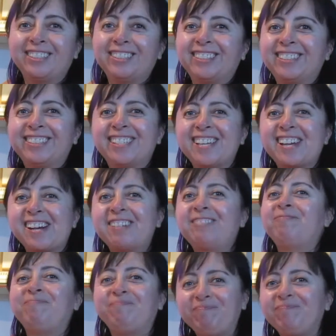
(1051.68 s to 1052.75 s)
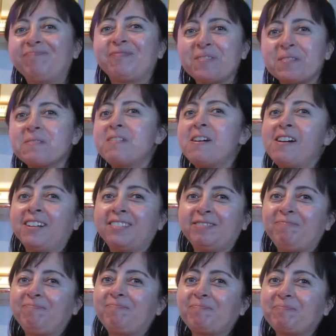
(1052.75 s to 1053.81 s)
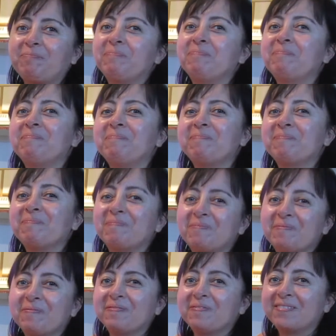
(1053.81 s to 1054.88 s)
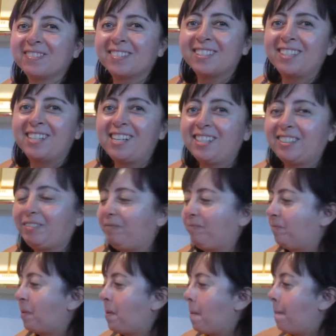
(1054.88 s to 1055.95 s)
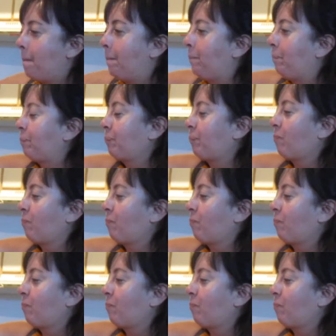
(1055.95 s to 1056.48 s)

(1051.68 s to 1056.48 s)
I did good? Yay. Do you want to try it with the Parmesan too?